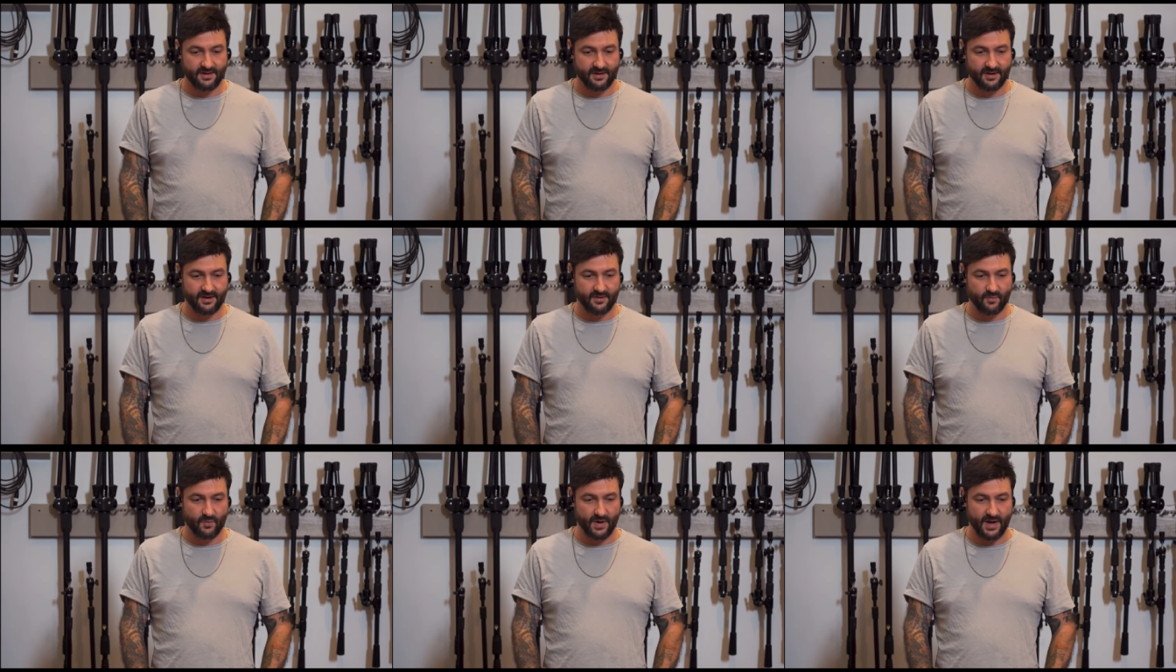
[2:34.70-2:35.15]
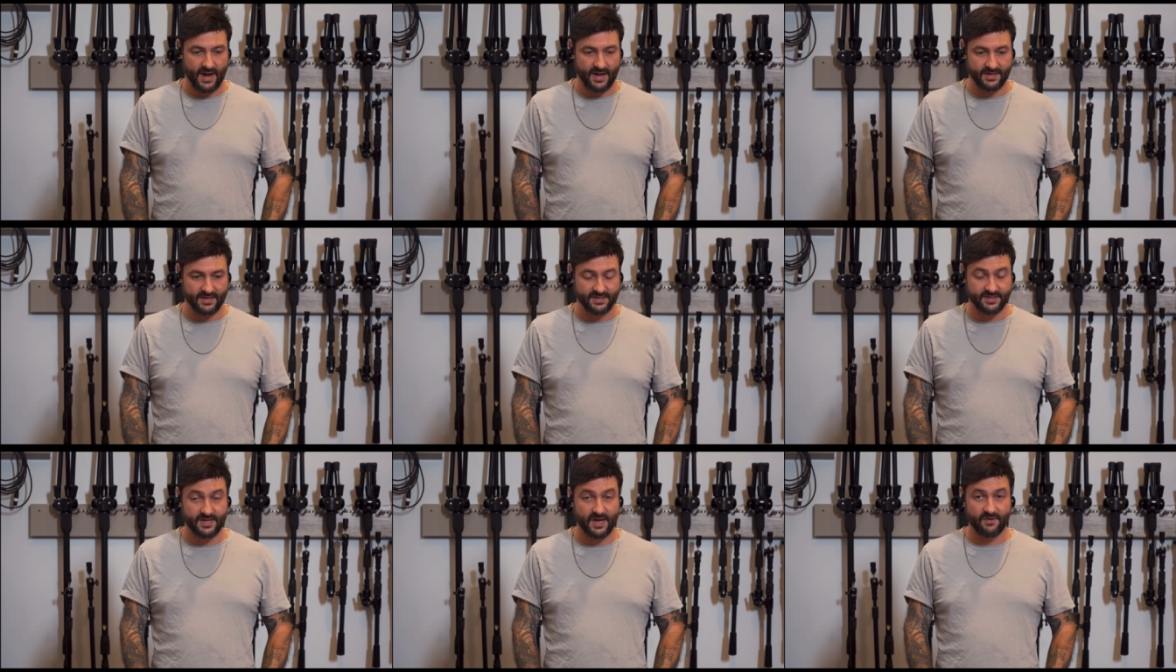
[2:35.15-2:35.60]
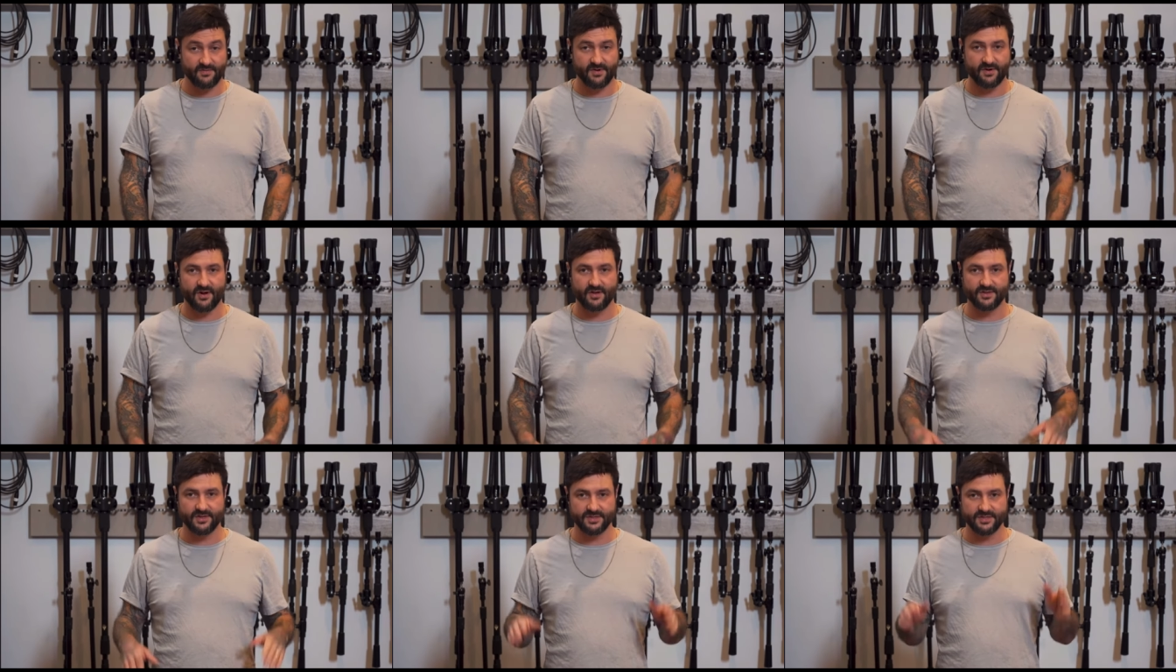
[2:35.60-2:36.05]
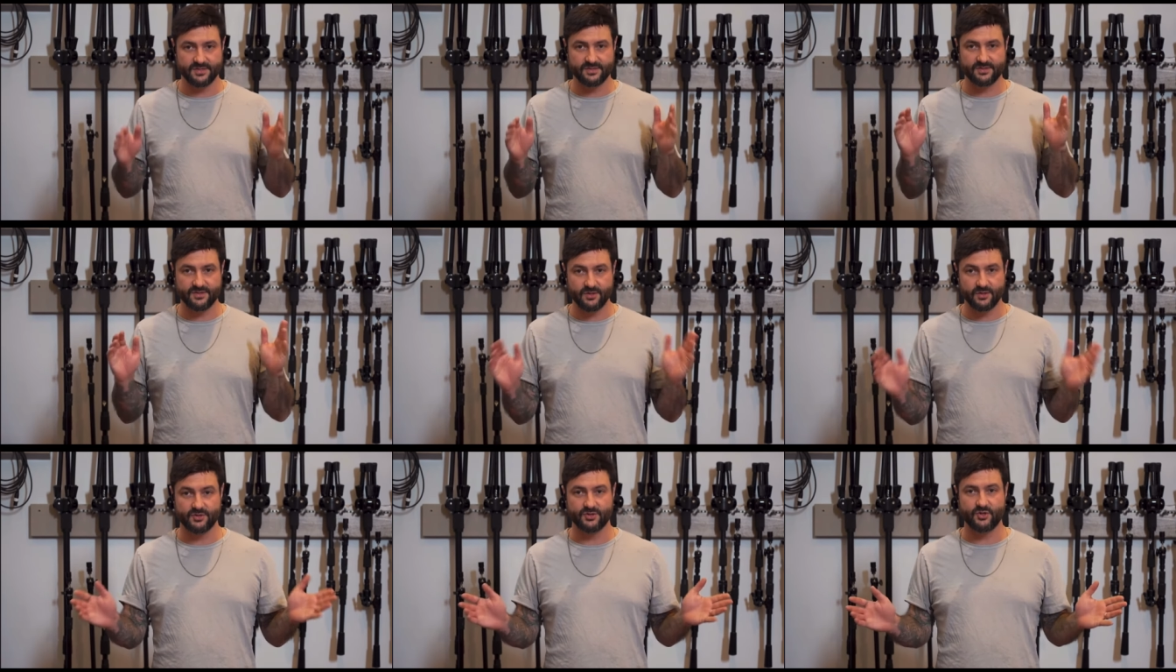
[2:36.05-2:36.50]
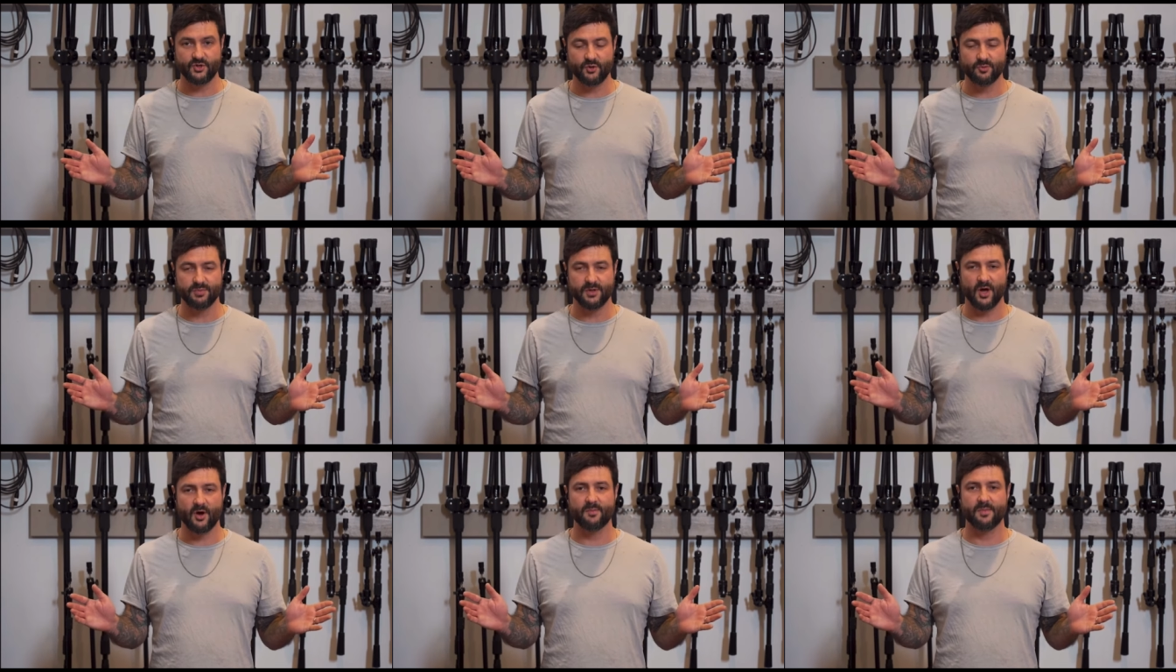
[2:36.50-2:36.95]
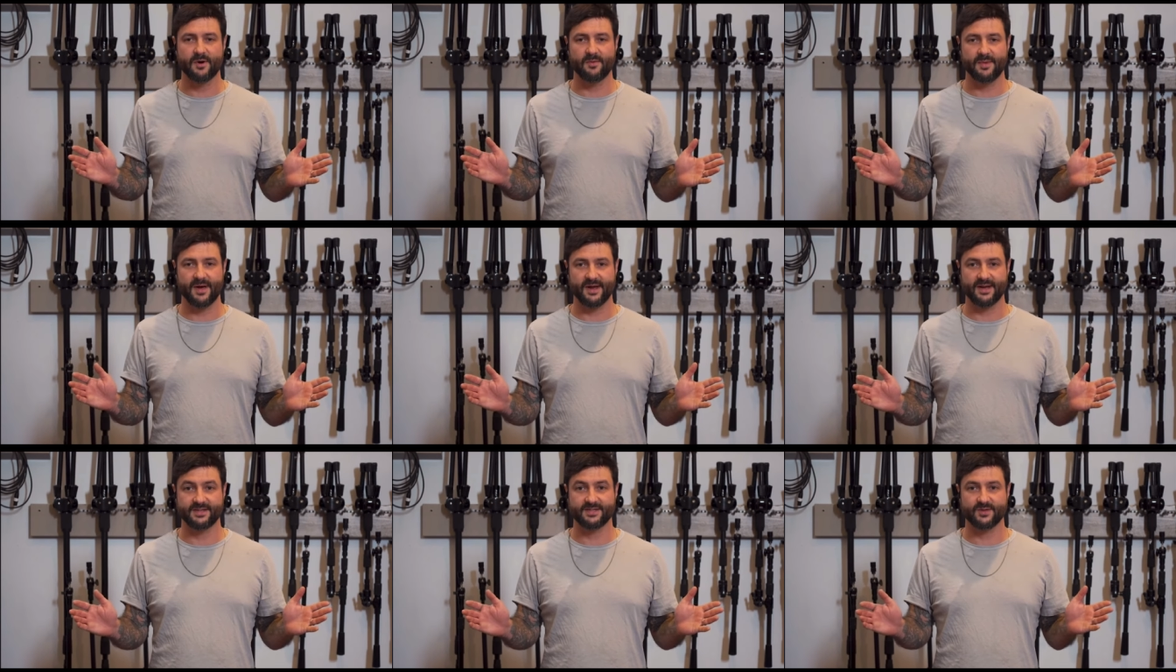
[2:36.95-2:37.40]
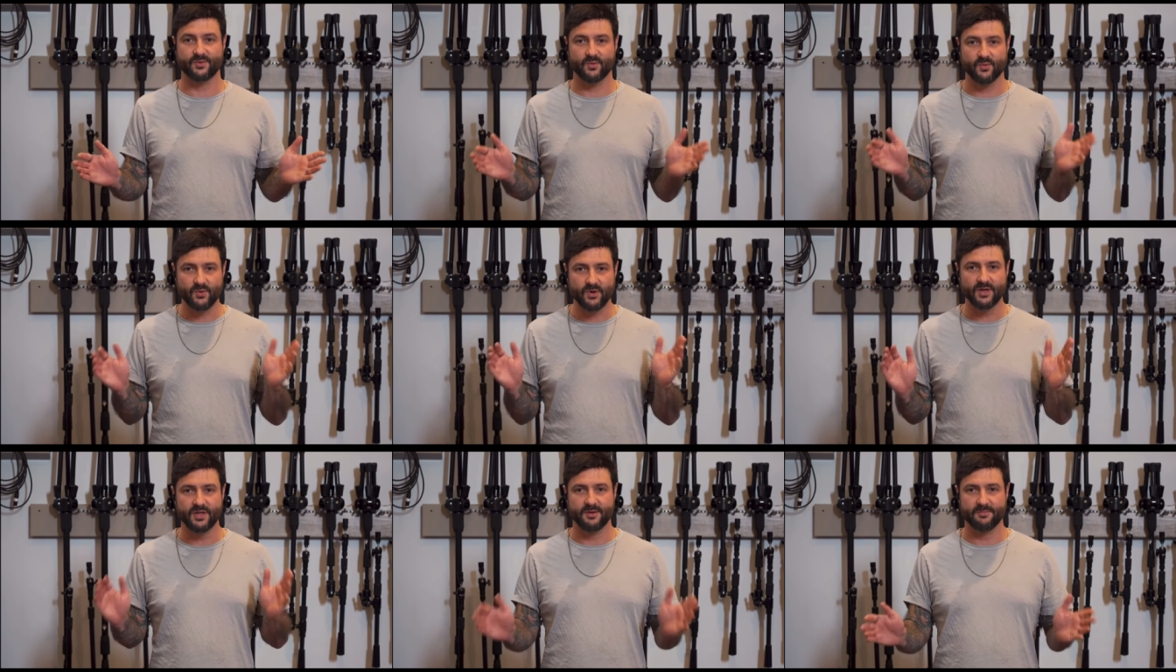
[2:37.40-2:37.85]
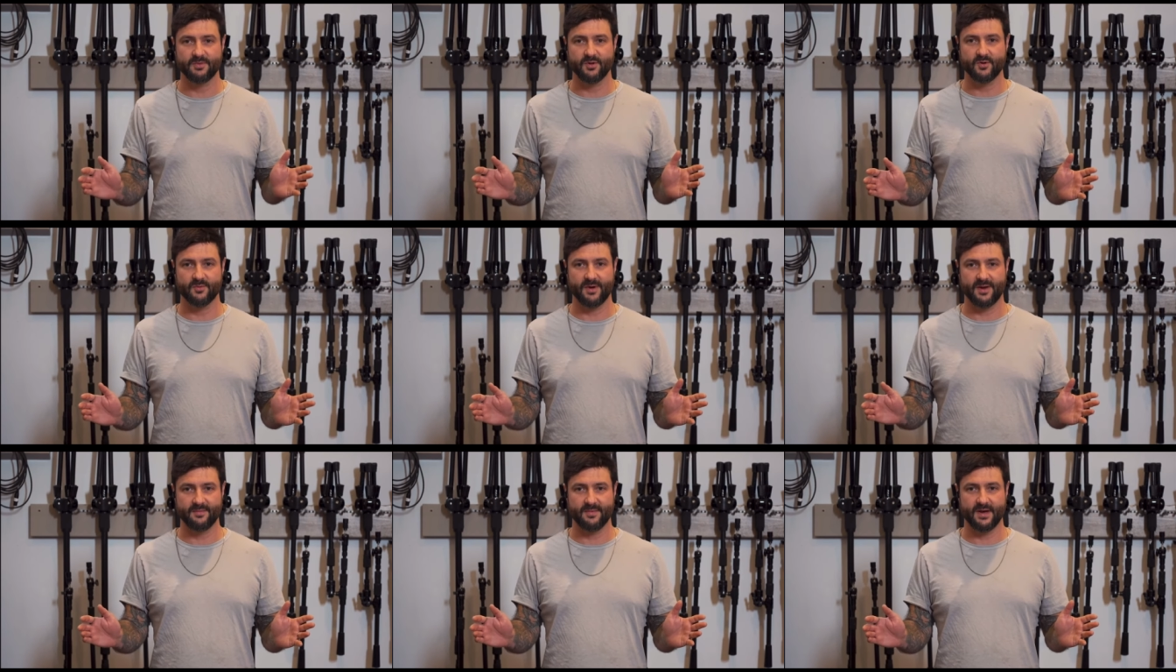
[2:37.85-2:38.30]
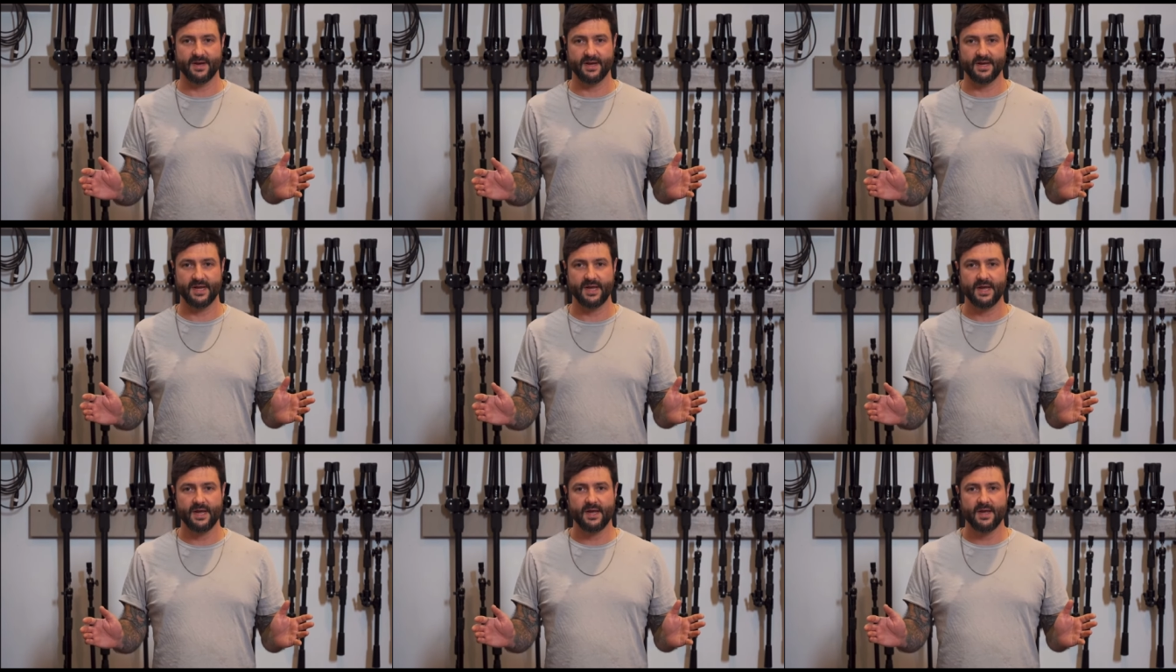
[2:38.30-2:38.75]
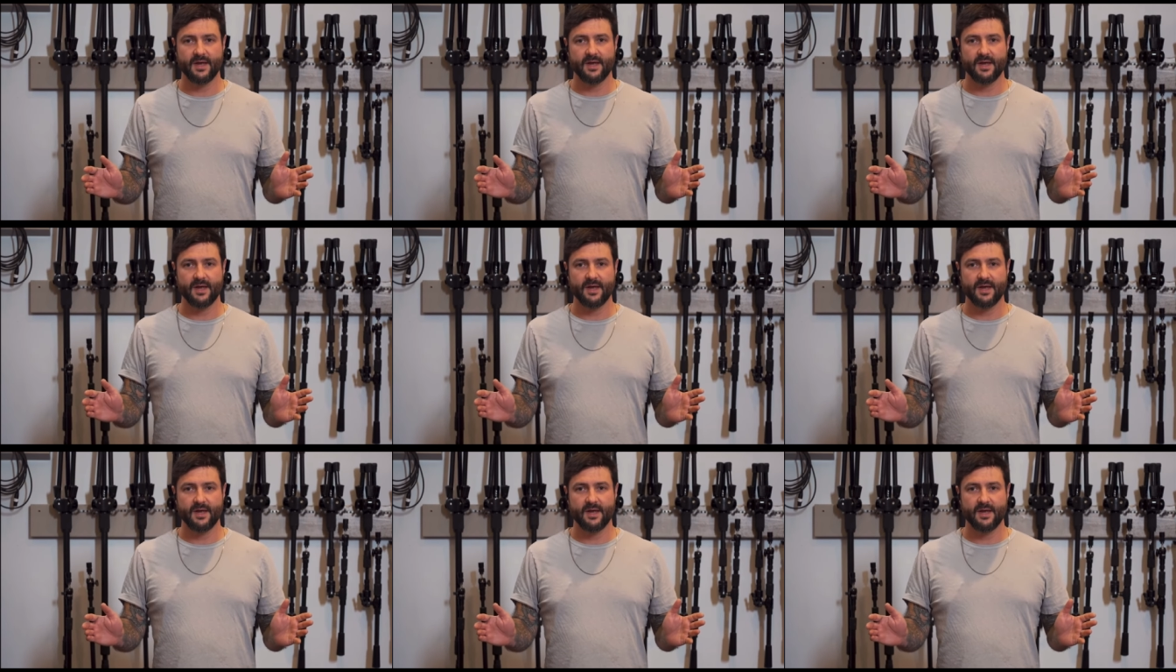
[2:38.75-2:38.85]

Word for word: when I discovered all these tube Lomo mics, it really blew my mind. Yeah.